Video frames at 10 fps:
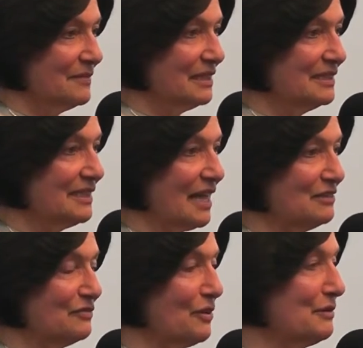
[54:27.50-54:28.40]
It
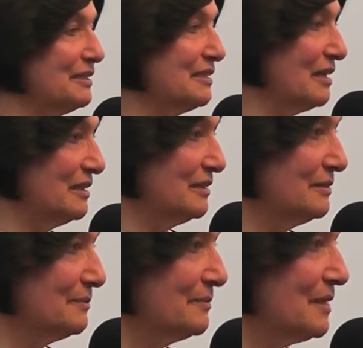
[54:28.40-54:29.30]
sounds very sudden,
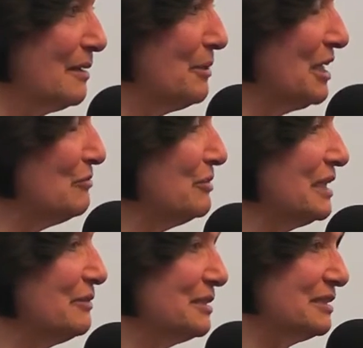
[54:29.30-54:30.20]
but it
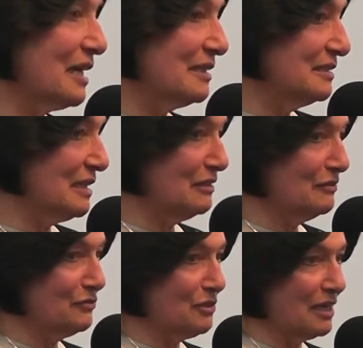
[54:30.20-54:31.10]
really was not sudden
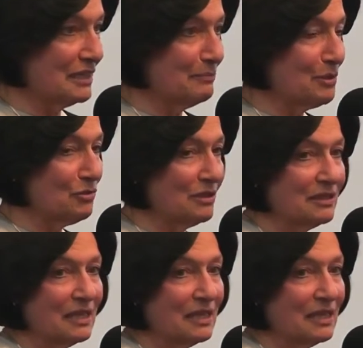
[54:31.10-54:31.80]
for us because